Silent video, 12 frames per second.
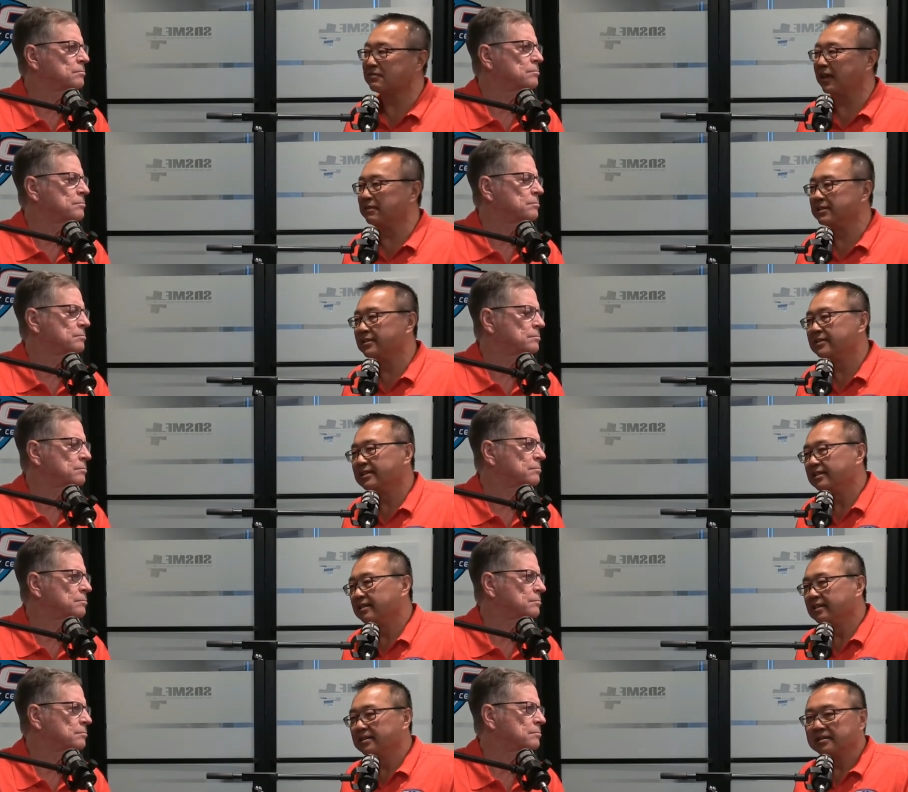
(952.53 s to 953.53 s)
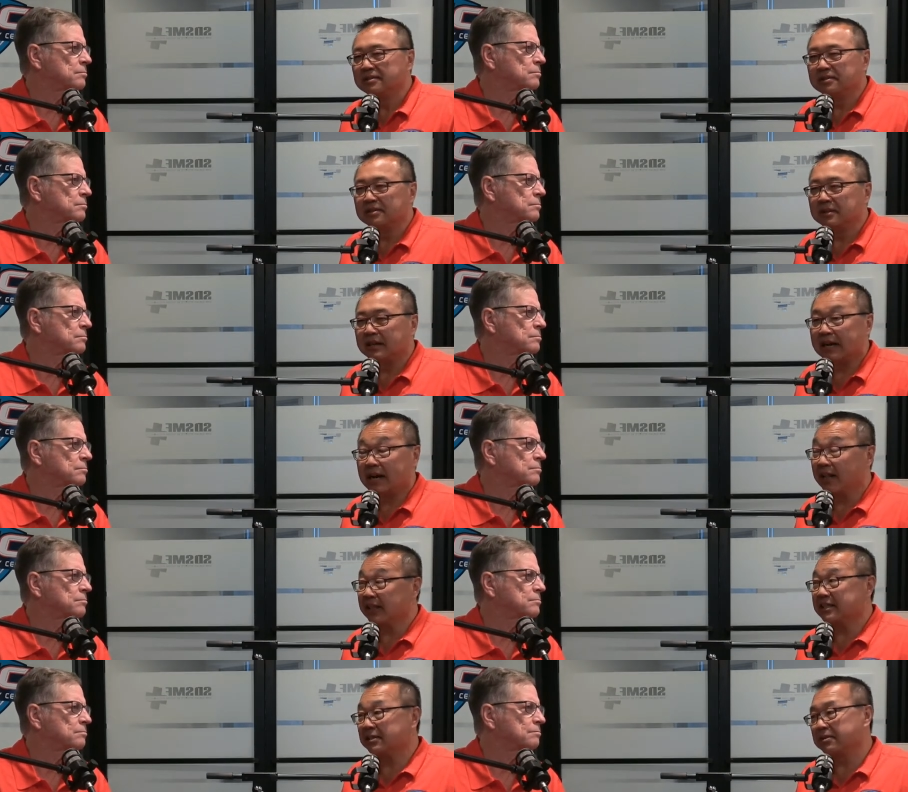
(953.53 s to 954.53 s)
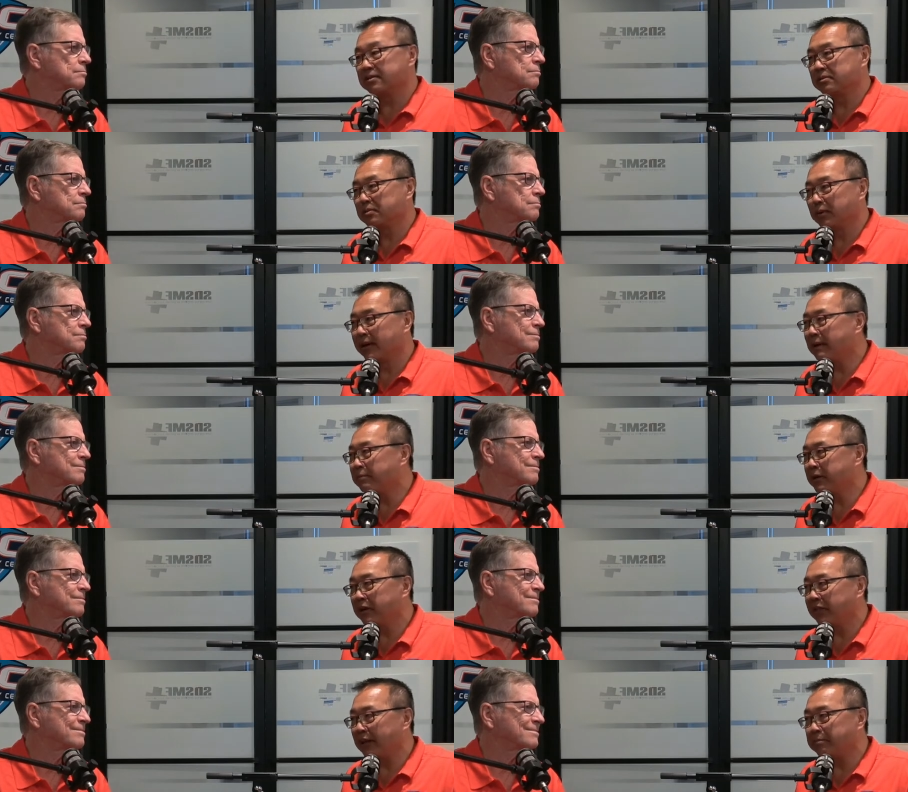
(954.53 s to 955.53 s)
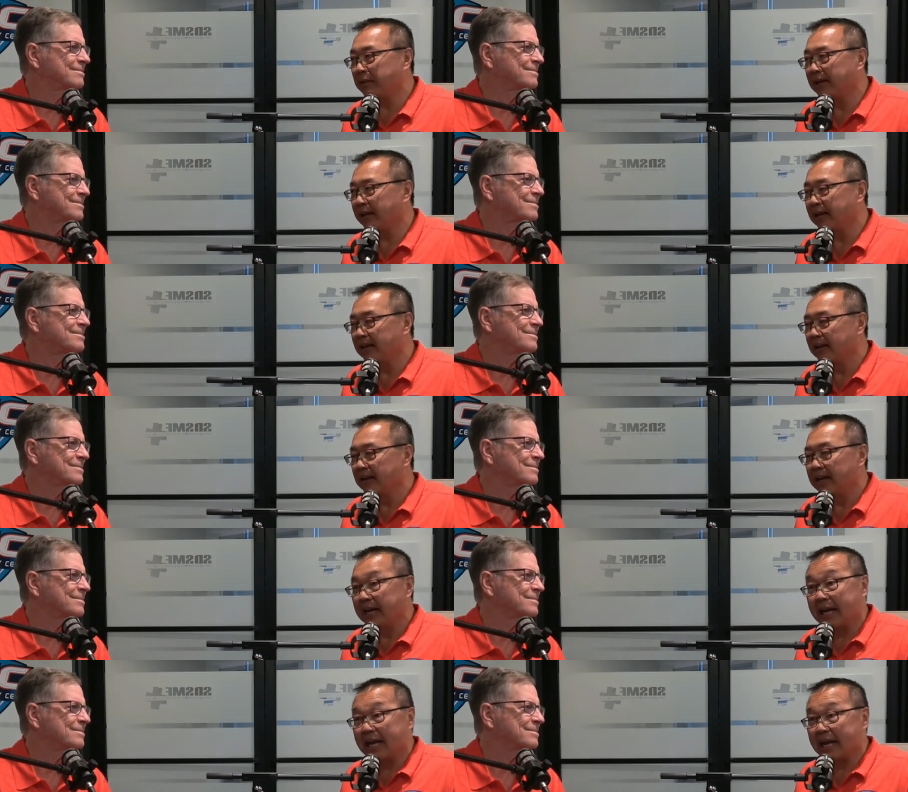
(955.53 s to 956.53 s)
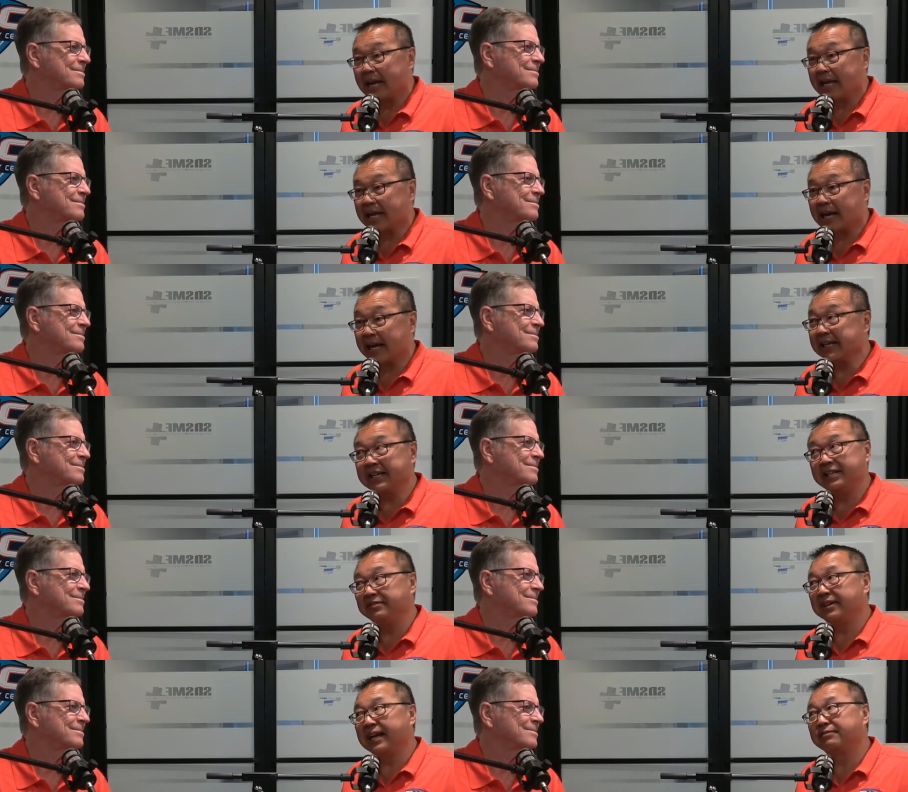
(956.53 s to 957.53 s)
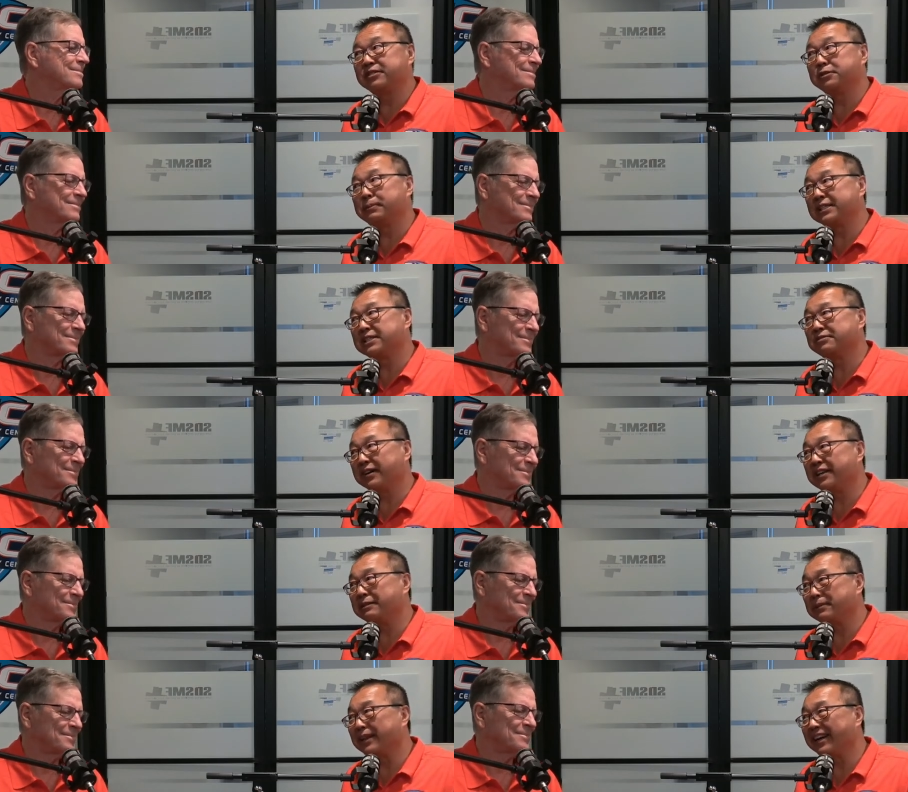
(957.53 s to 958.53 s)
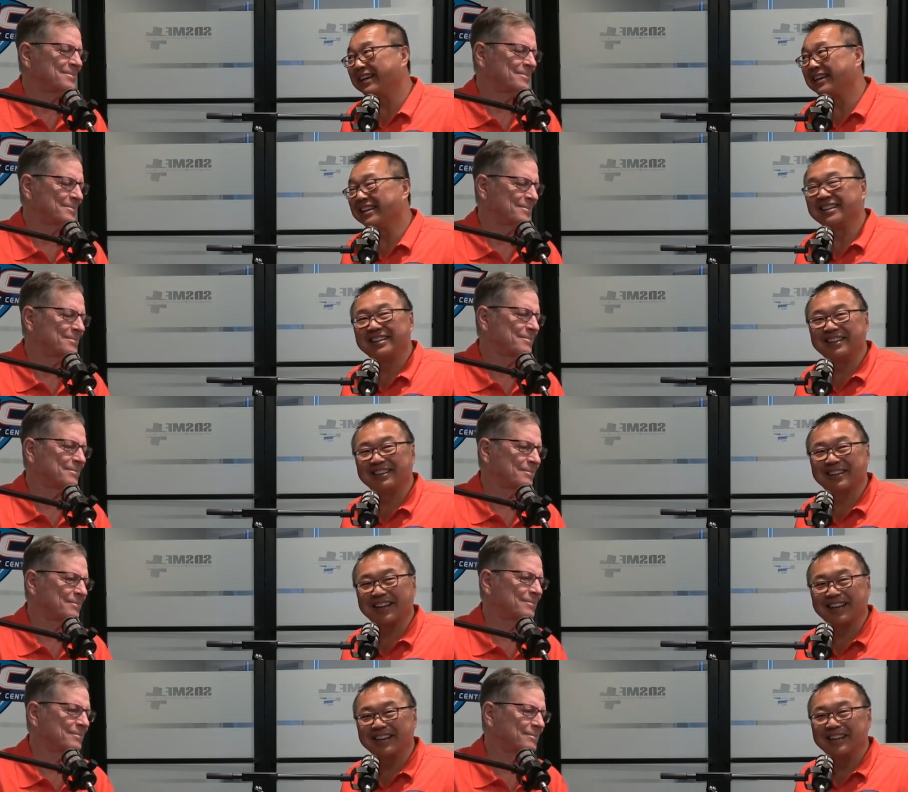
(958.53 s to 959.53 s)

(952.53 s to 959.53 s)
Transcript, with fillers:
Speaker 1: linemen, all I said was, What happened on that play? And I didn't even have to specify the play. Okay.